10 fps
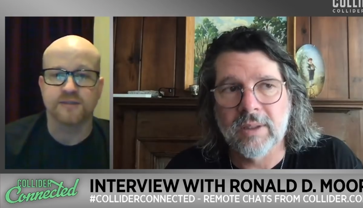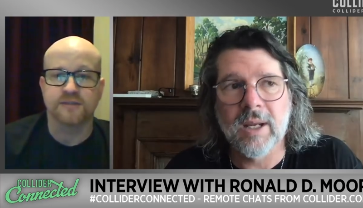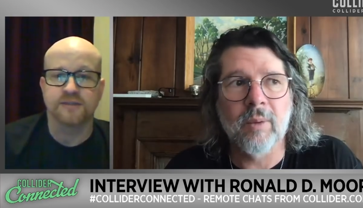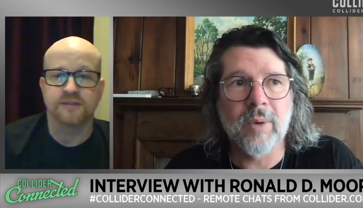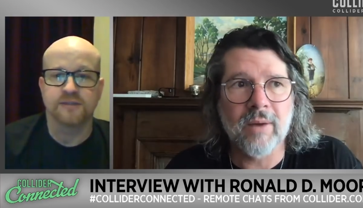
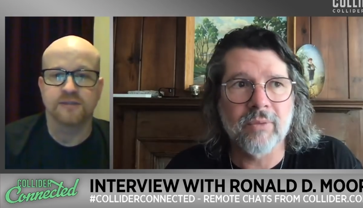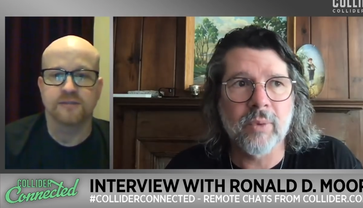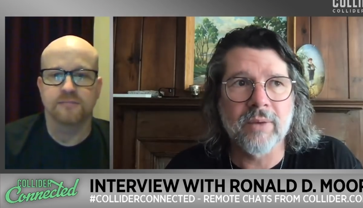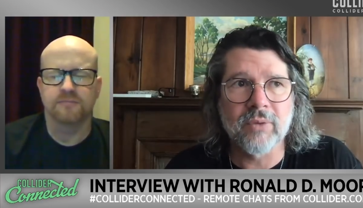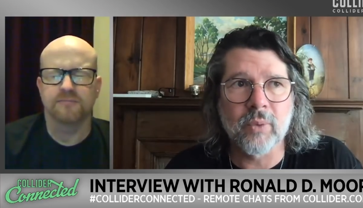Speaker 1: Yeah, we
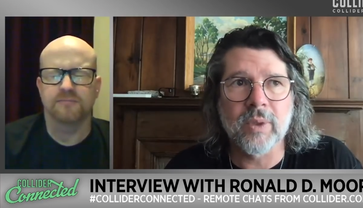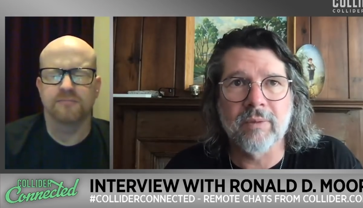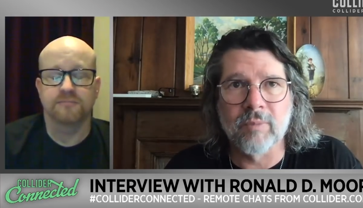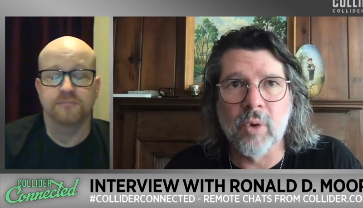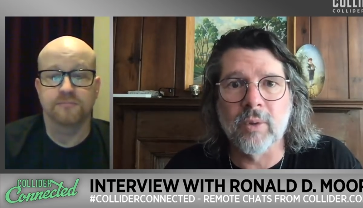
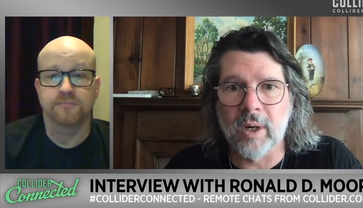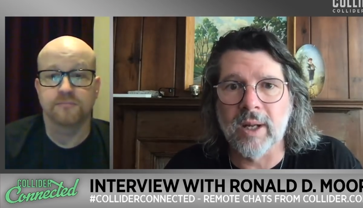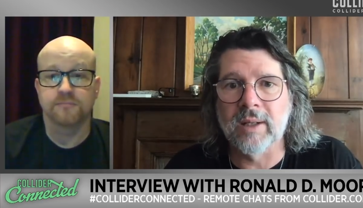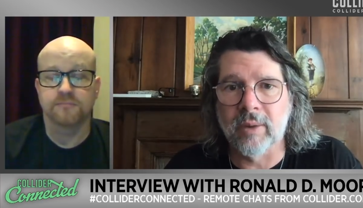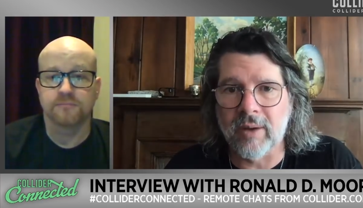have more
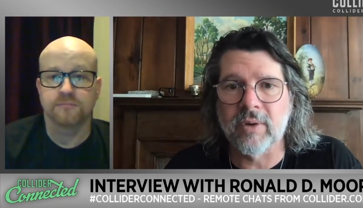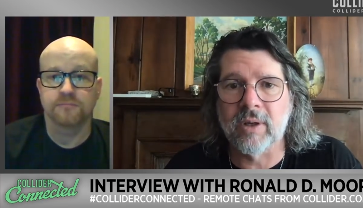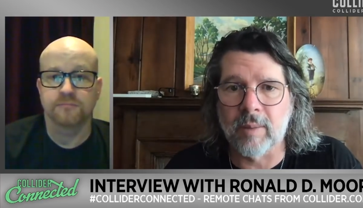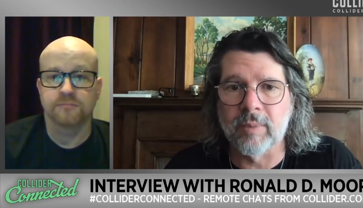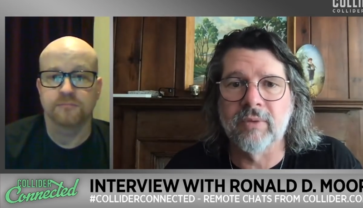than one idea. We
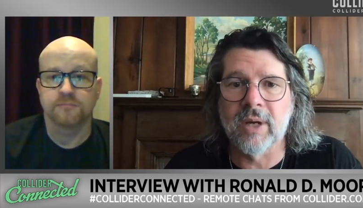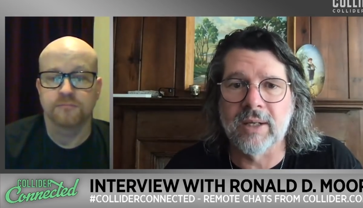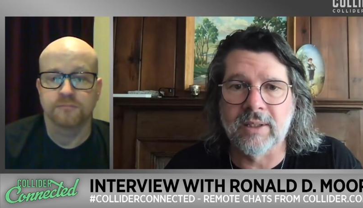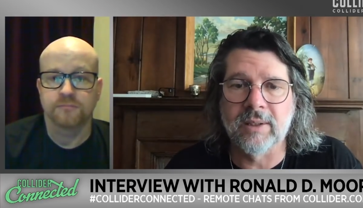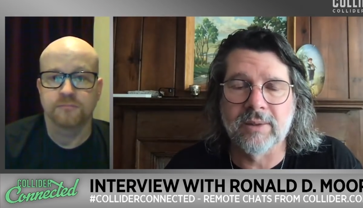have a couple
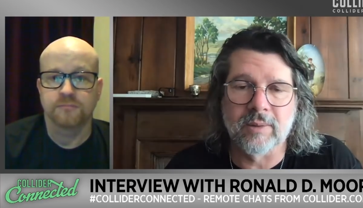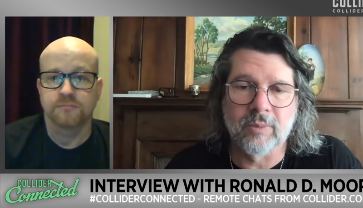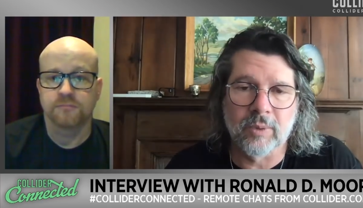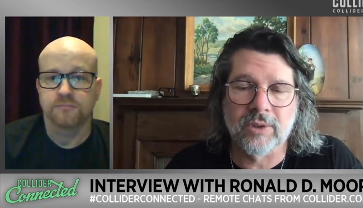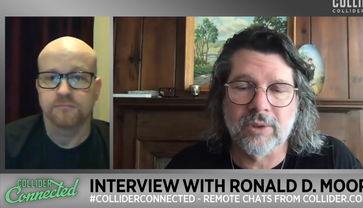of
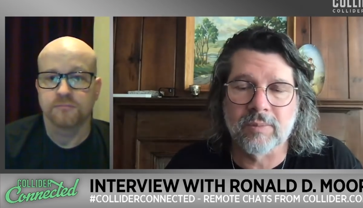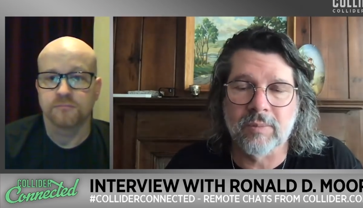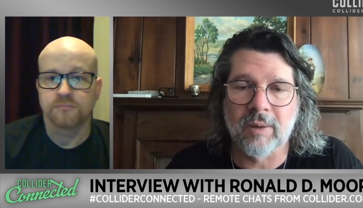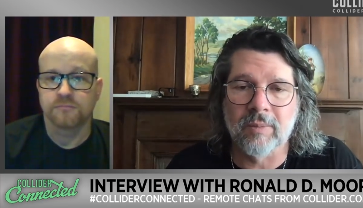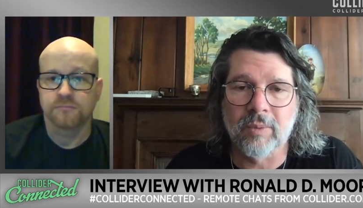ideas, and we're
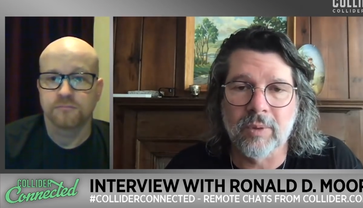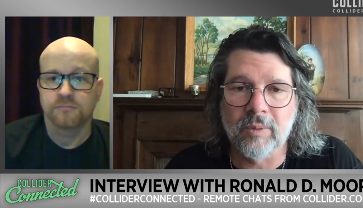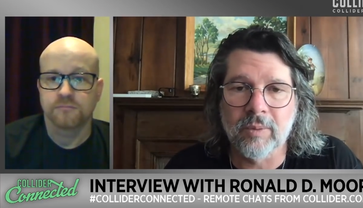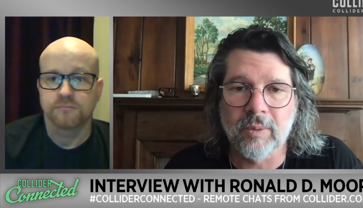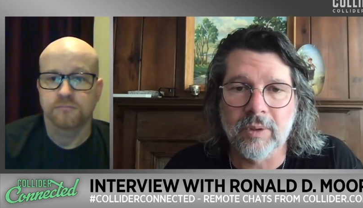just, you know,
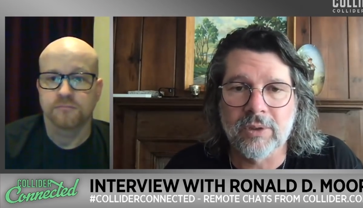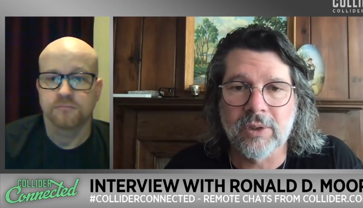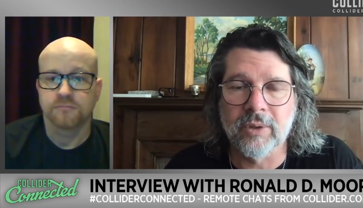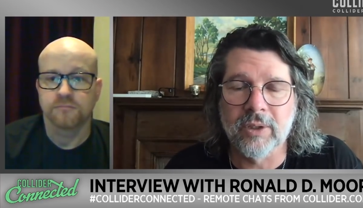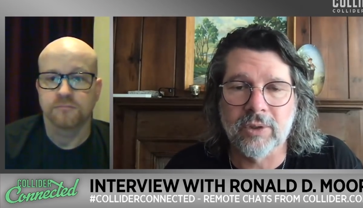we're
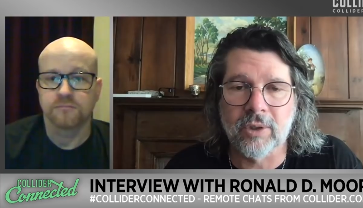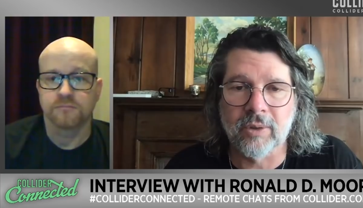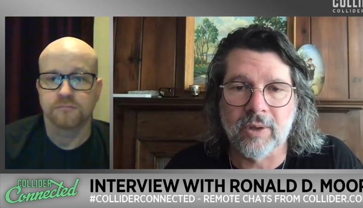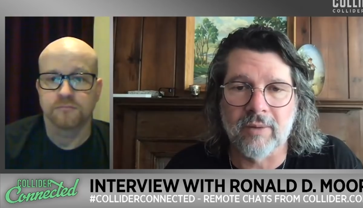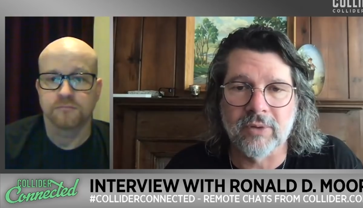still an
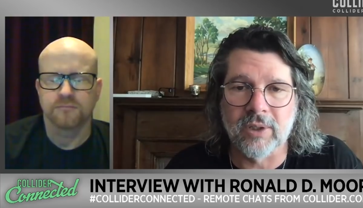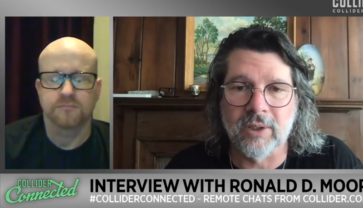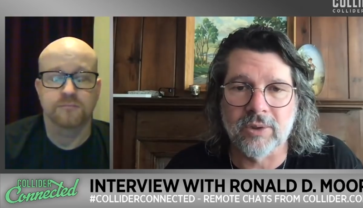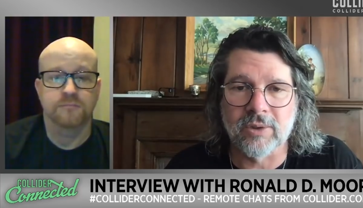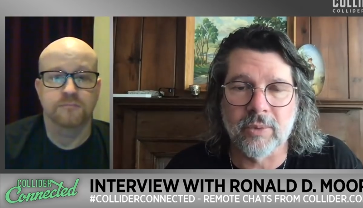internal
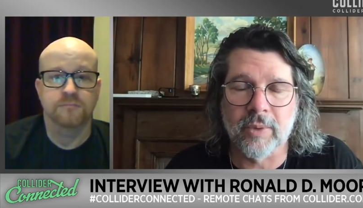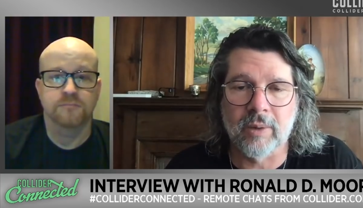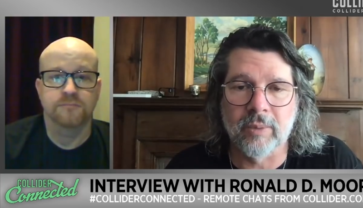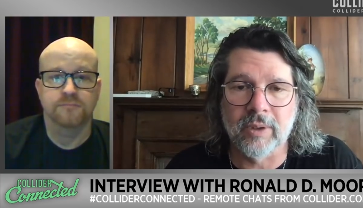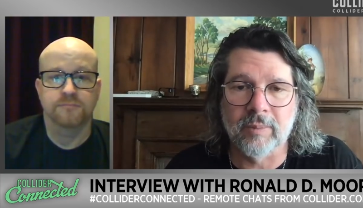conversation, so we're
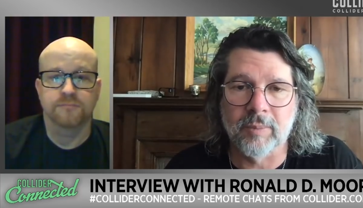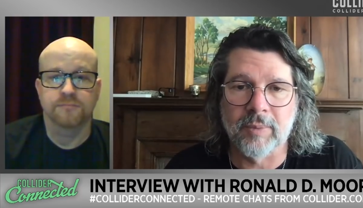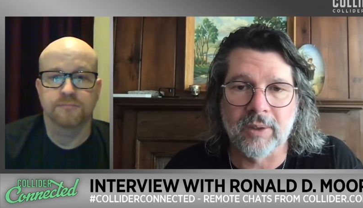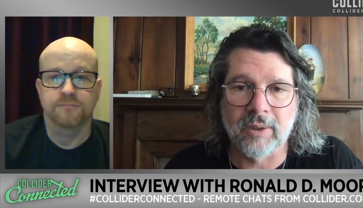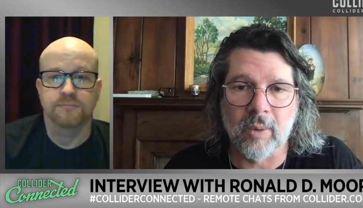not really
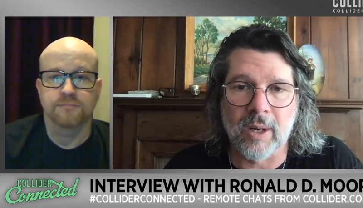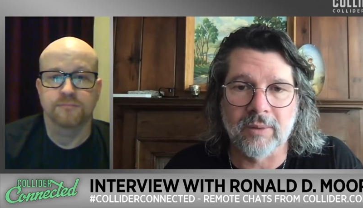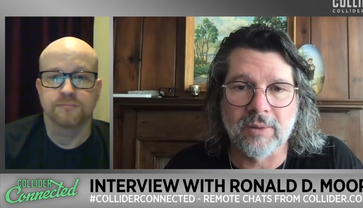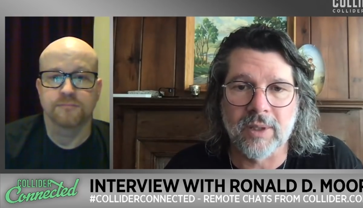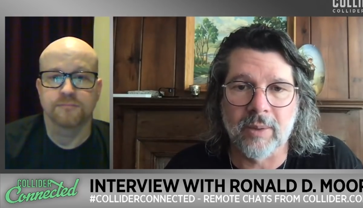prepared to go
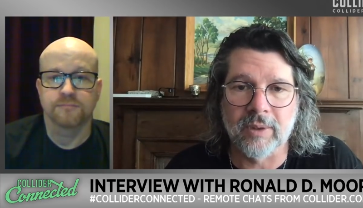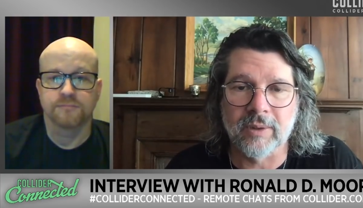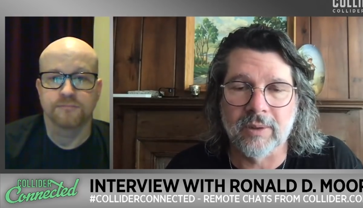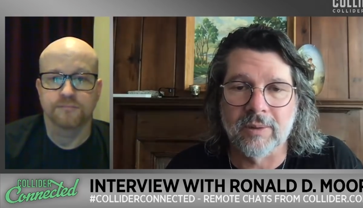out and say what it